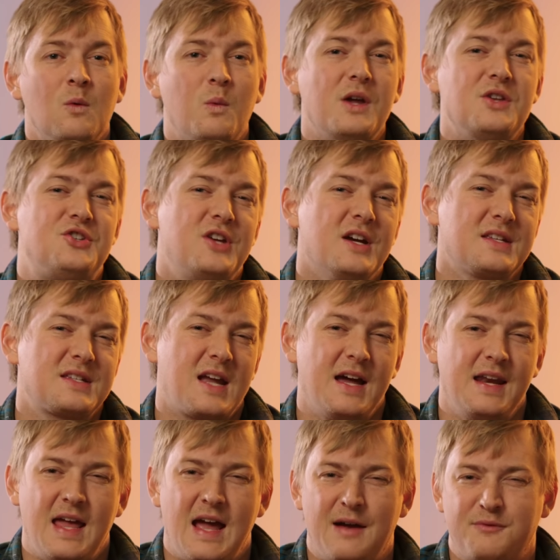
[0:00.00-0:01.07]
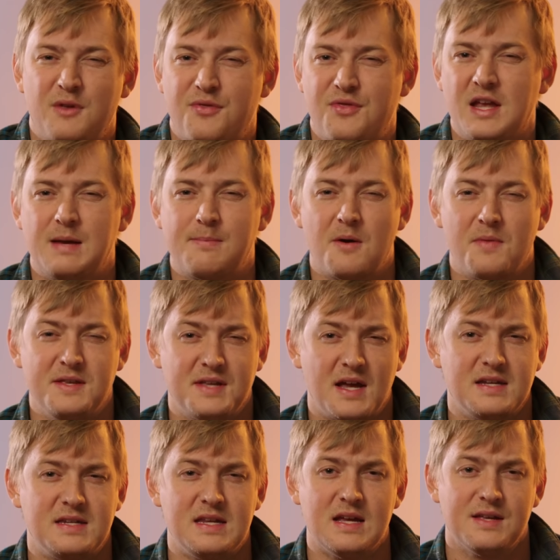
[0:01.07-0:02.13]
we just kind of have to think about these
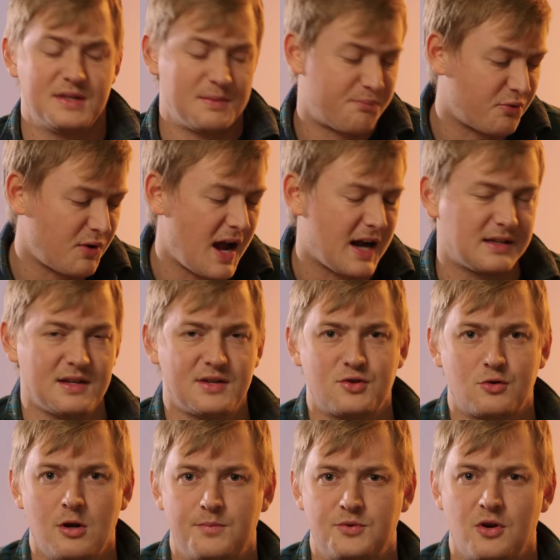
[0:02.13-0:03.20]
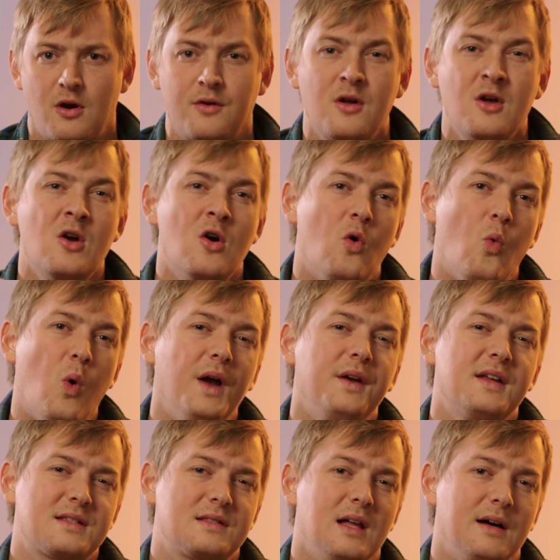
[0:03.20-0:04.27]
ideas and practice scripture on what
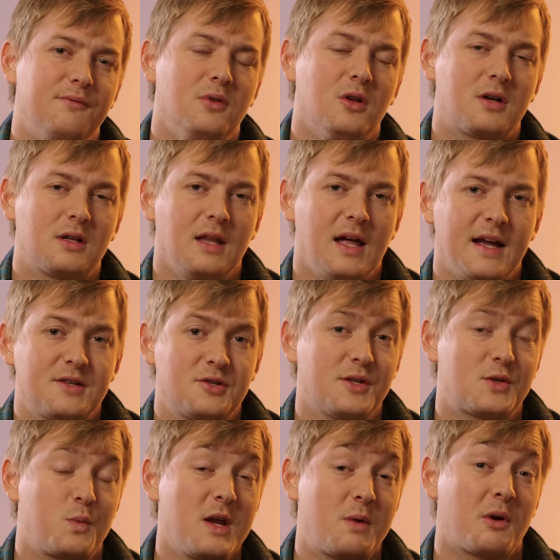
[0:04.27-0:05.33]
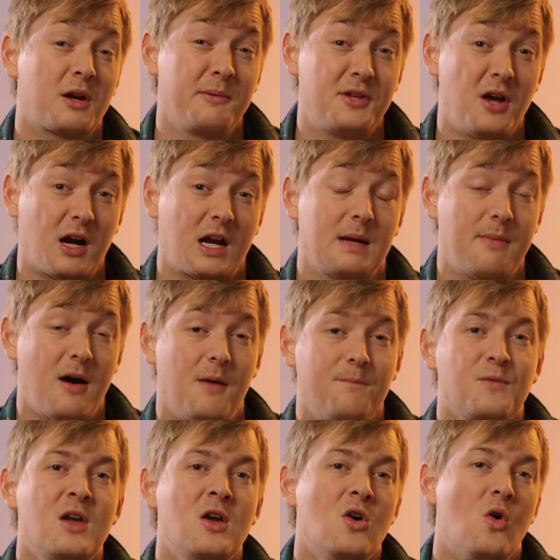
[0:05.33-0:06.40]
does love look like. So this week we're going to be talking
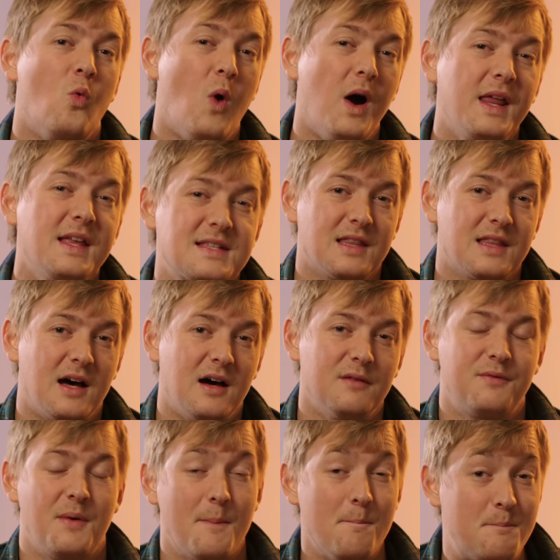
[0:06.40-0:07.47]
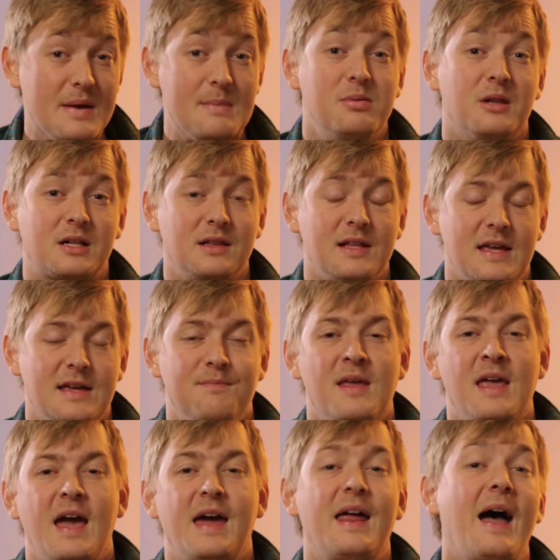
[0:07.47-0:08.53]
about what love biblically
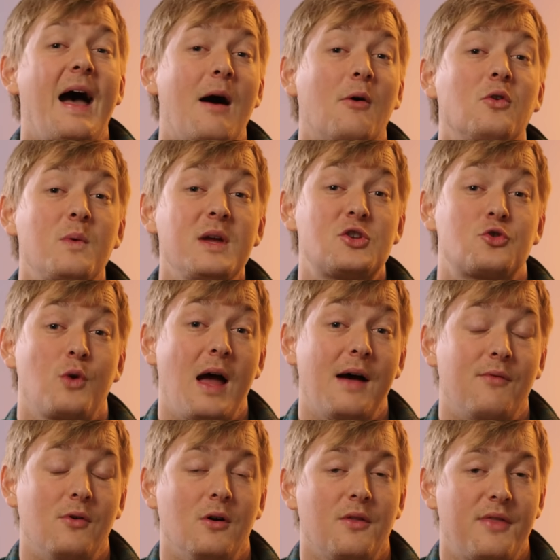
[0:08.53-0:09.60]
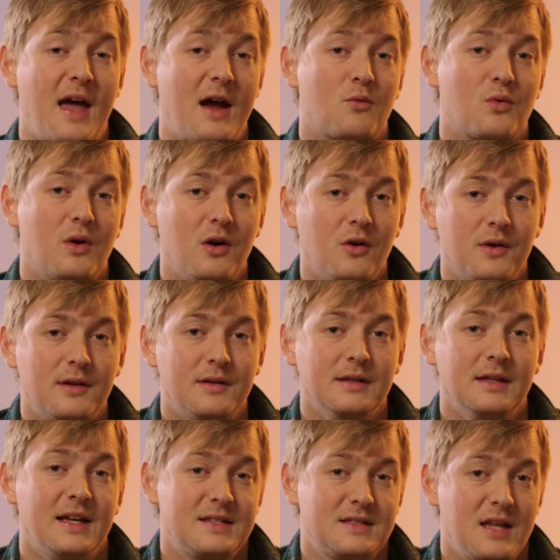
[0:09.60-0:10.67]
and how do we travel that road
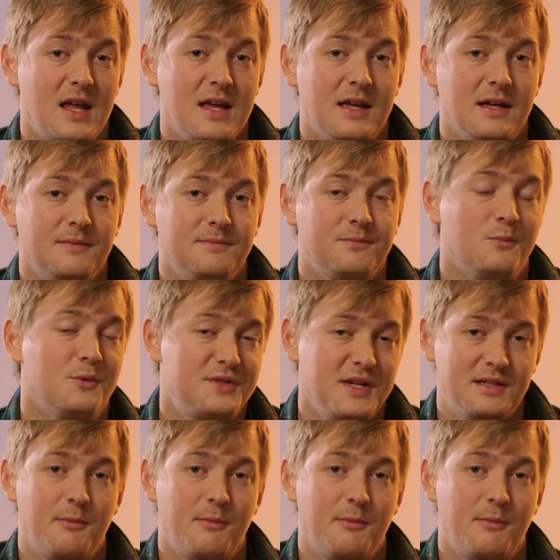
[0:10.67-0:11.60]
less taken. We'll see you